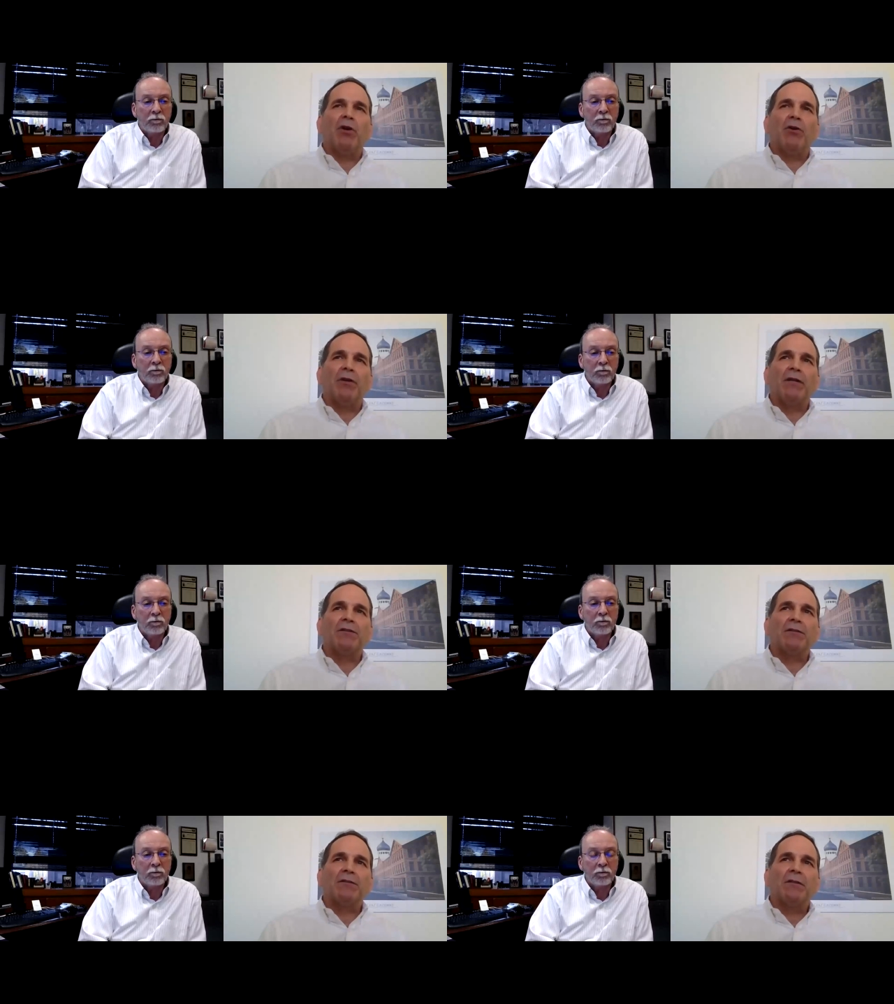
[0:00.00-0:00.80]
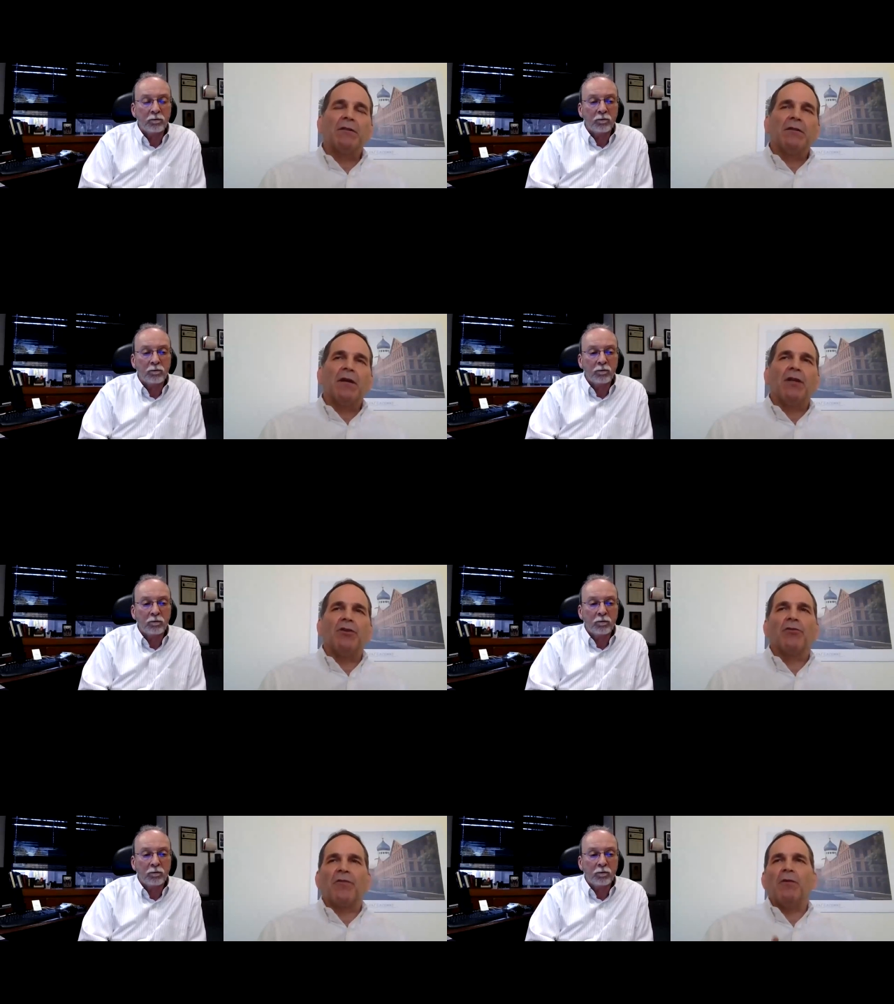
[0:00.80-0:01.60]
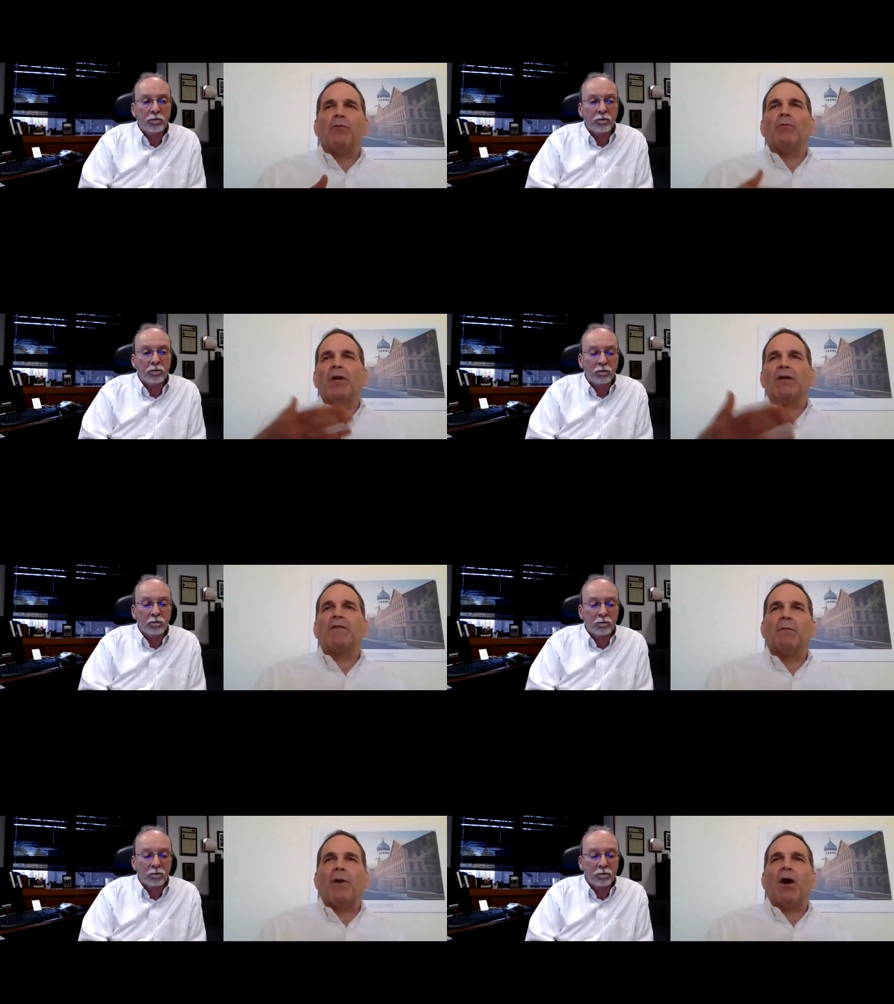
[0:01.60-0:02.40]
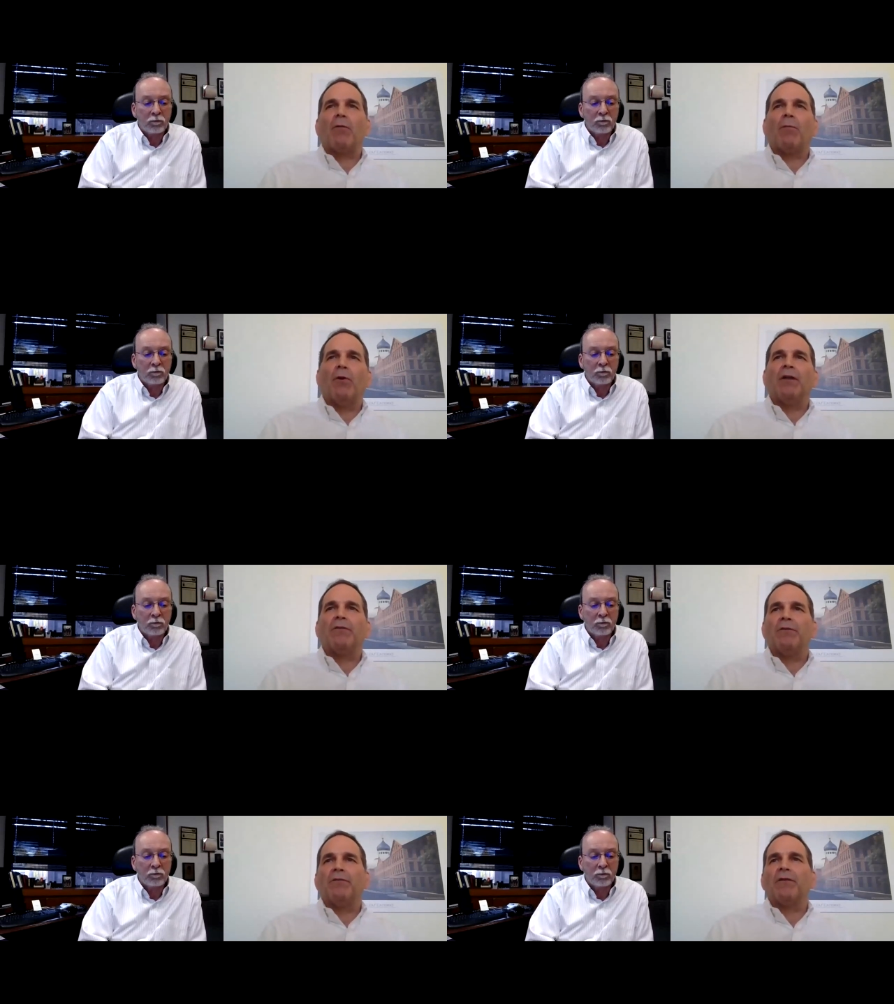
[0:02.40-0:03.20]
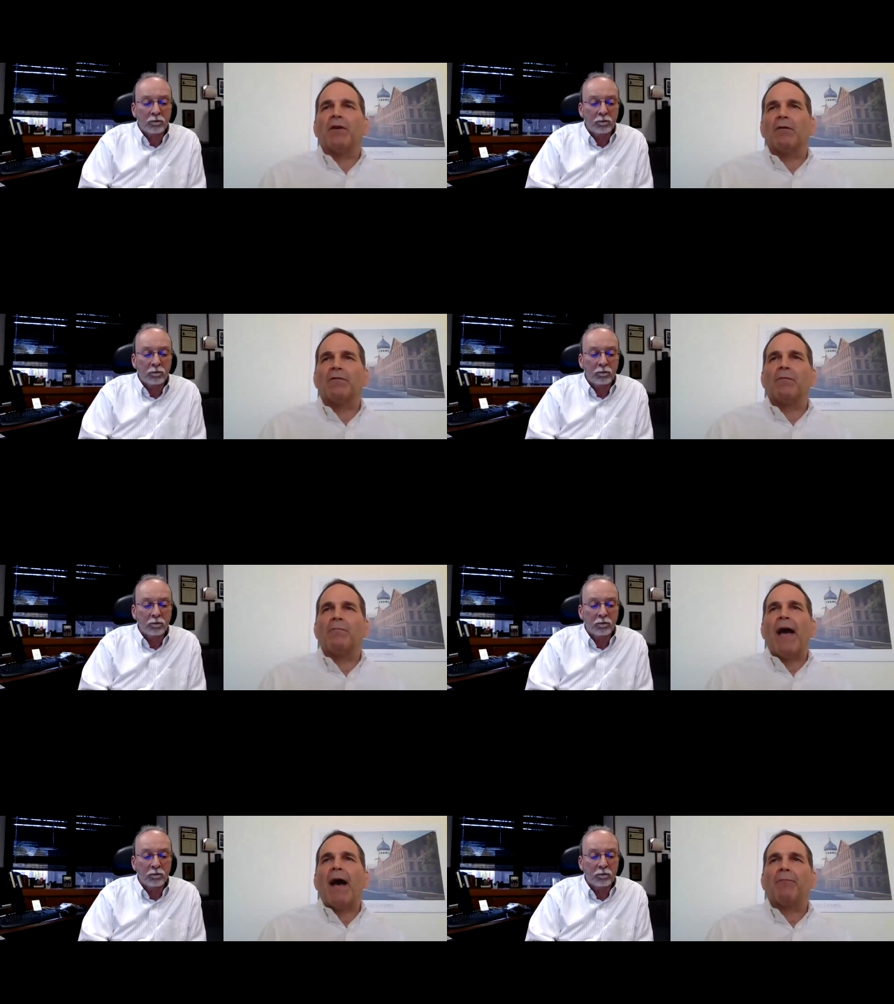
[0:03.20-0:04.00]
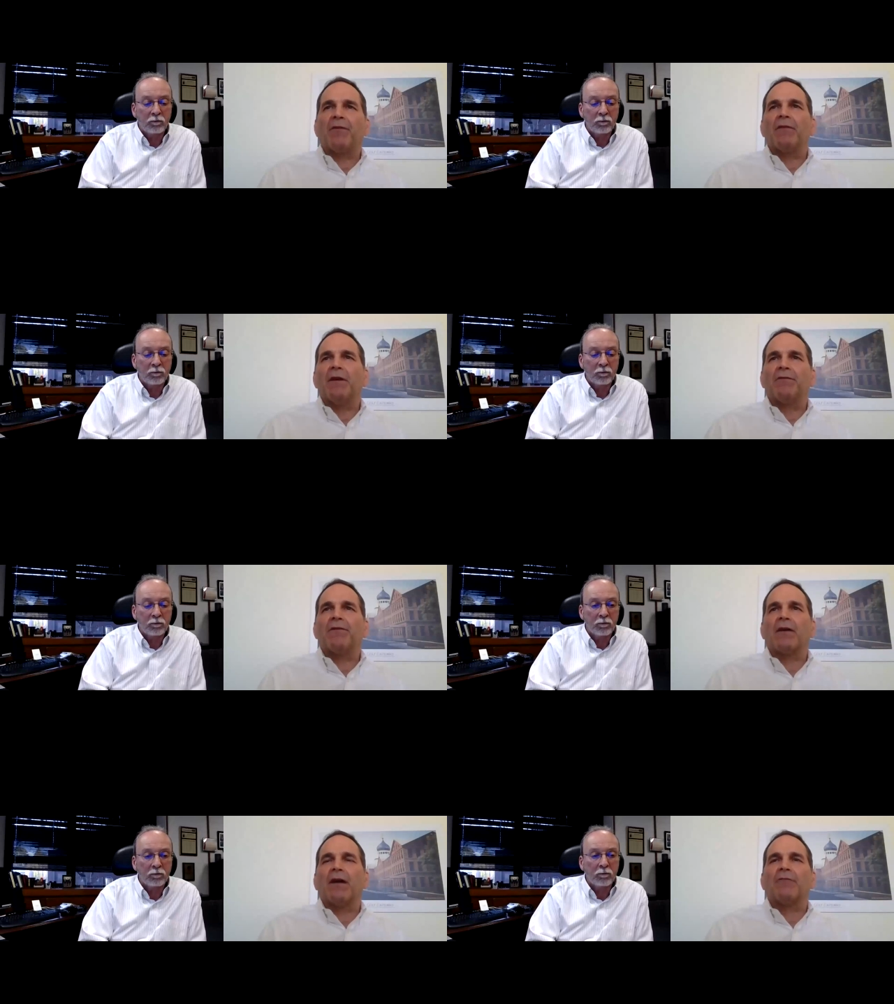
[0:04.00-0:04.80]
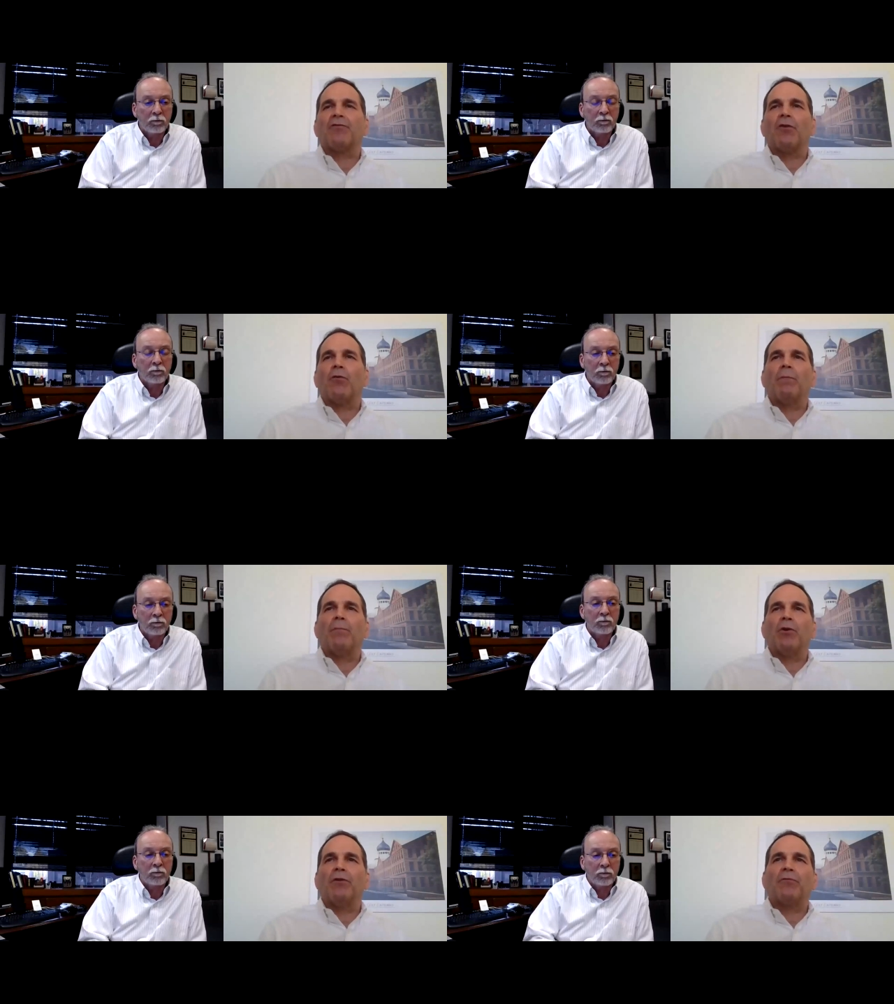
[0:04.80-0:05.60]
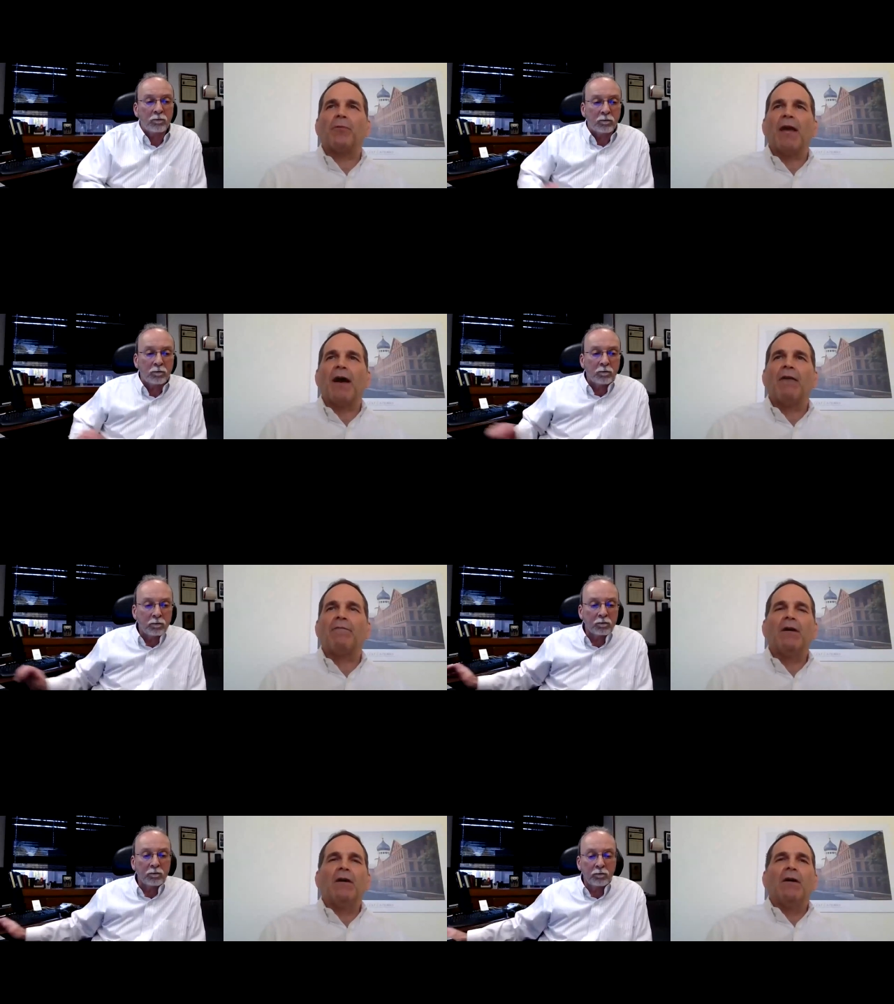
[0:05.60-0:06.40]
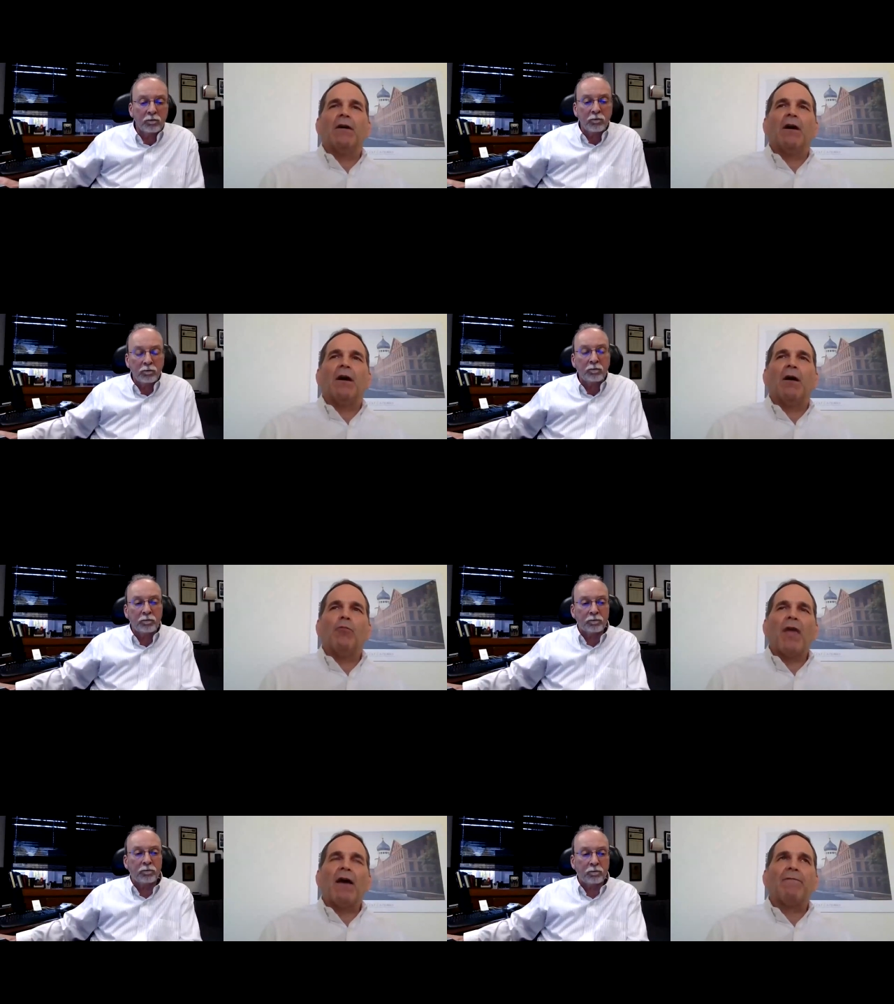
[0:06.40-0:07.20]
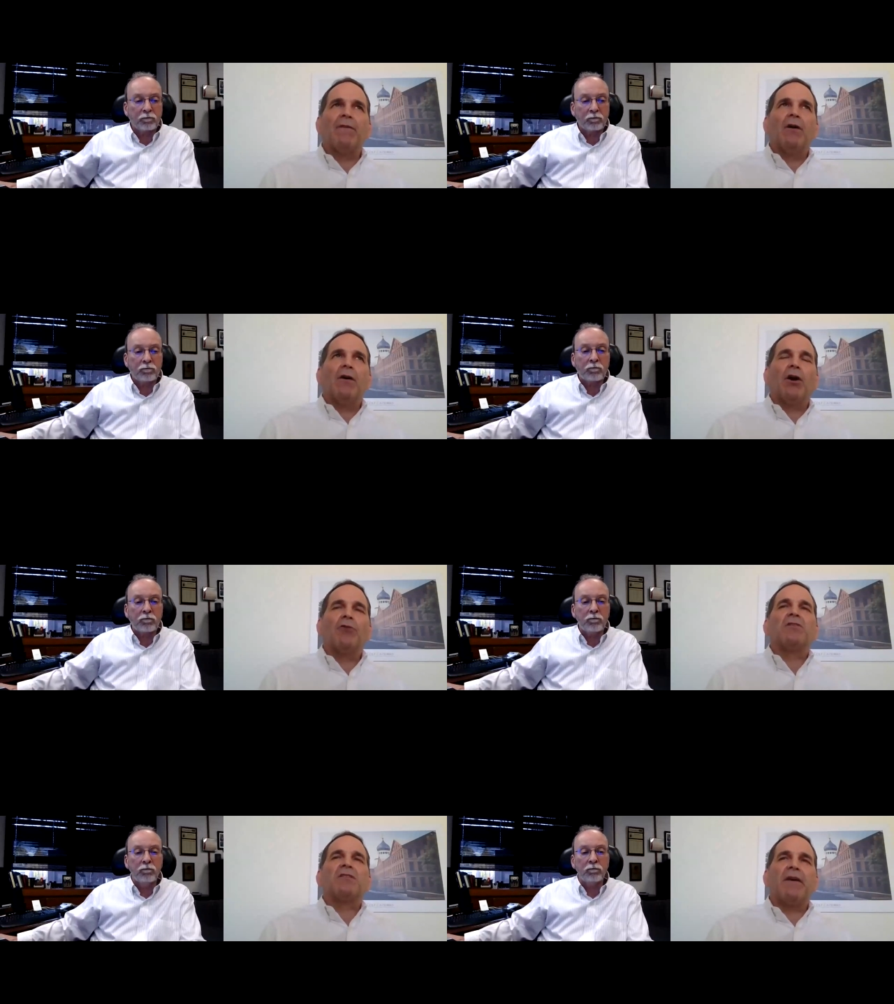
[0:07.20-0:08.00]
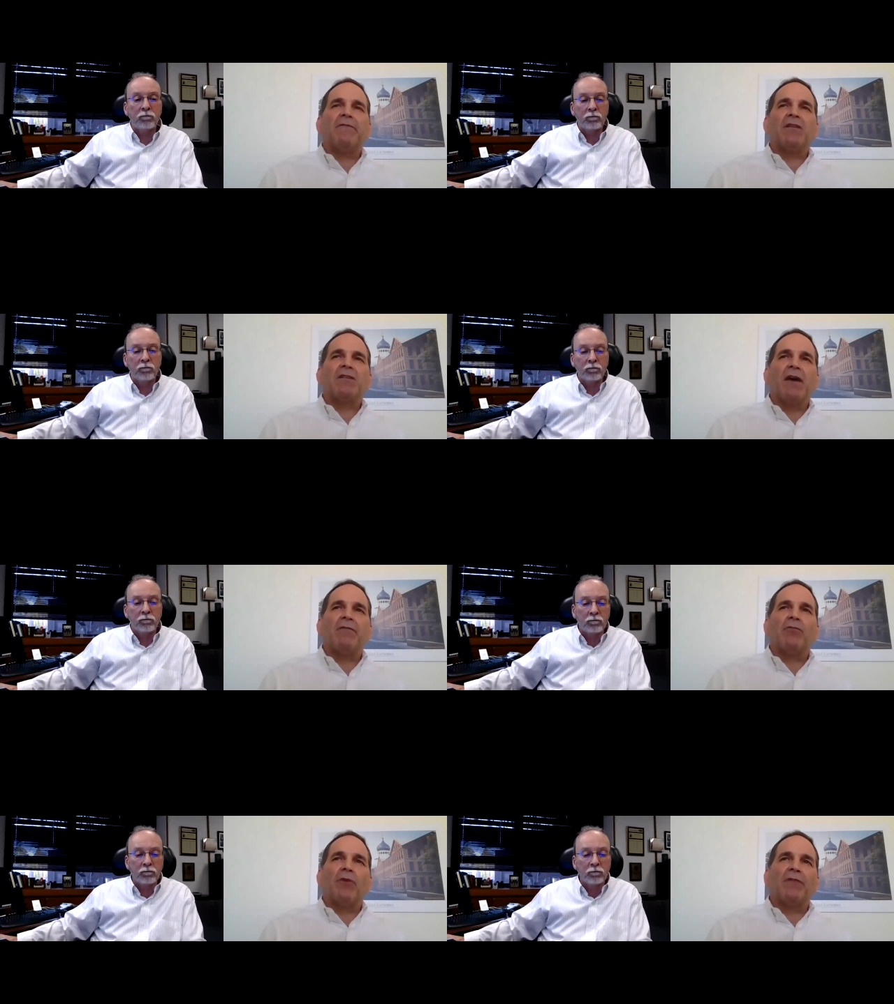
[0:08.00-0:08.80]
Speaker 1: buildings. And you'll see when we get to the PowerPoint, there's uh, some maps and things that kind of show what buildings we have. Um, we have 177